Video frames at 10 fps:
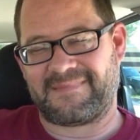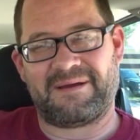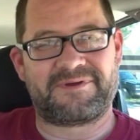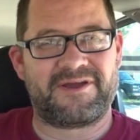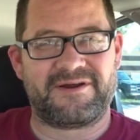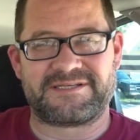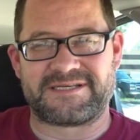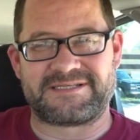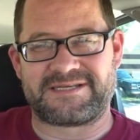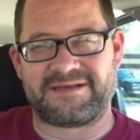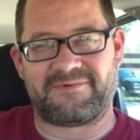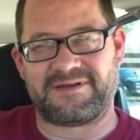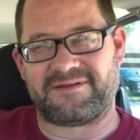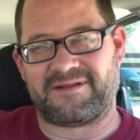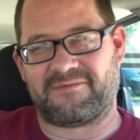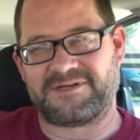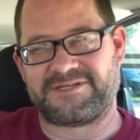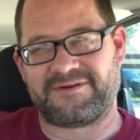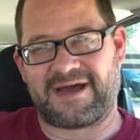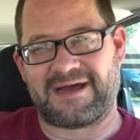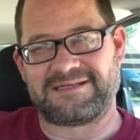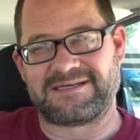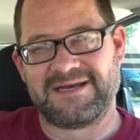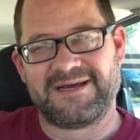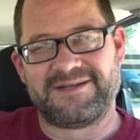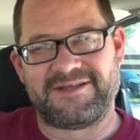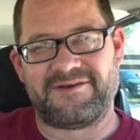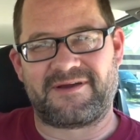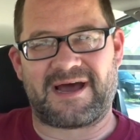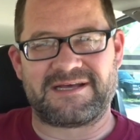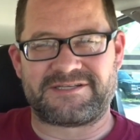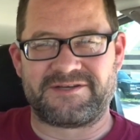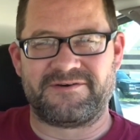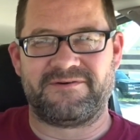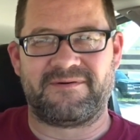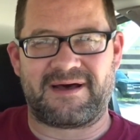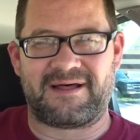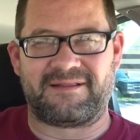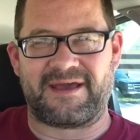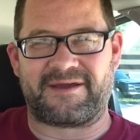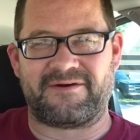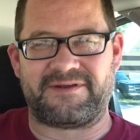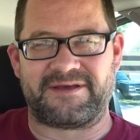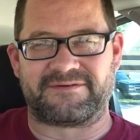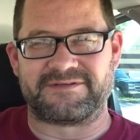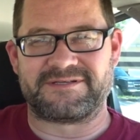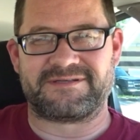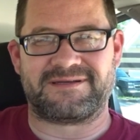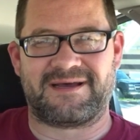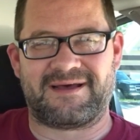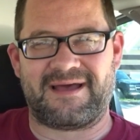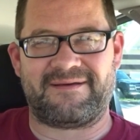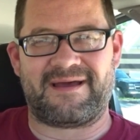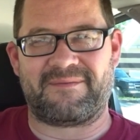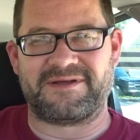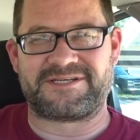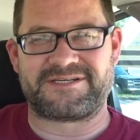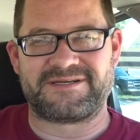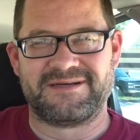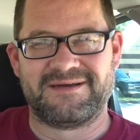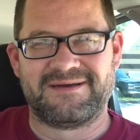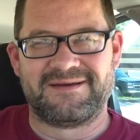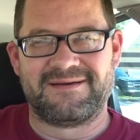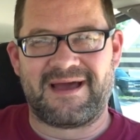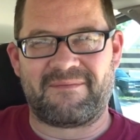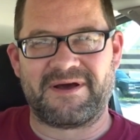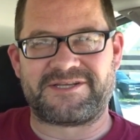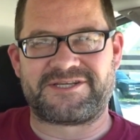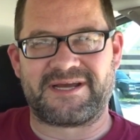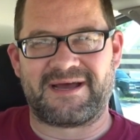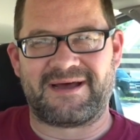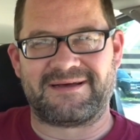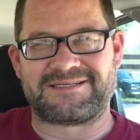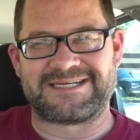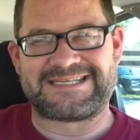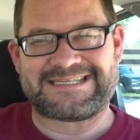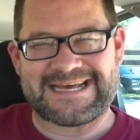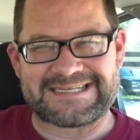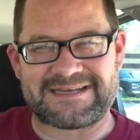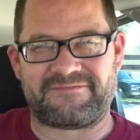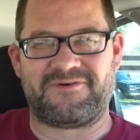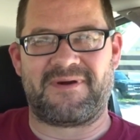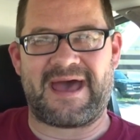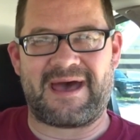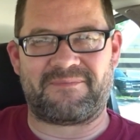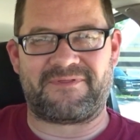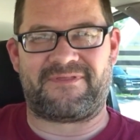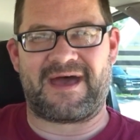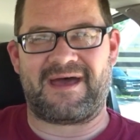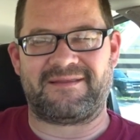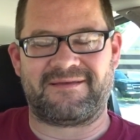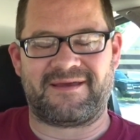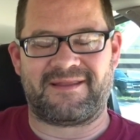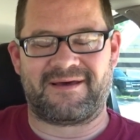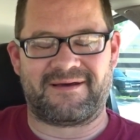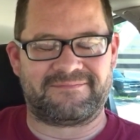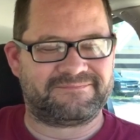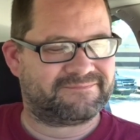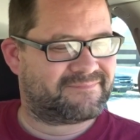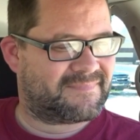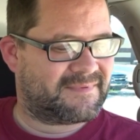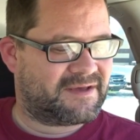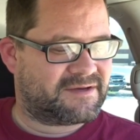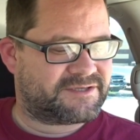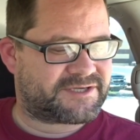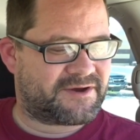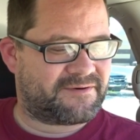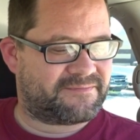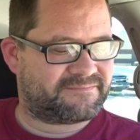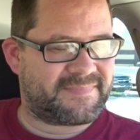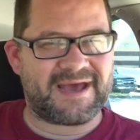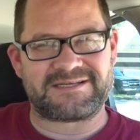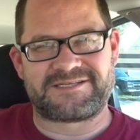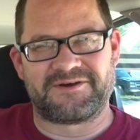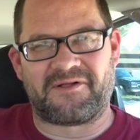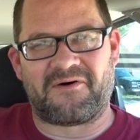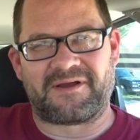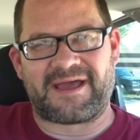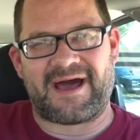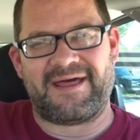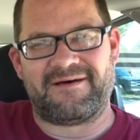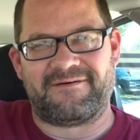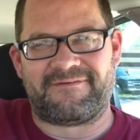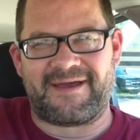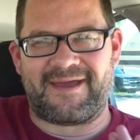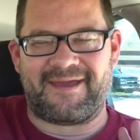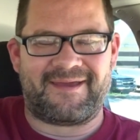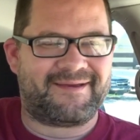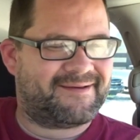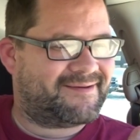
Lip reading: I'm curious to see what you guys do. You guys do LETgo deals? How much success have you had with that? And so yeah, still on kind of a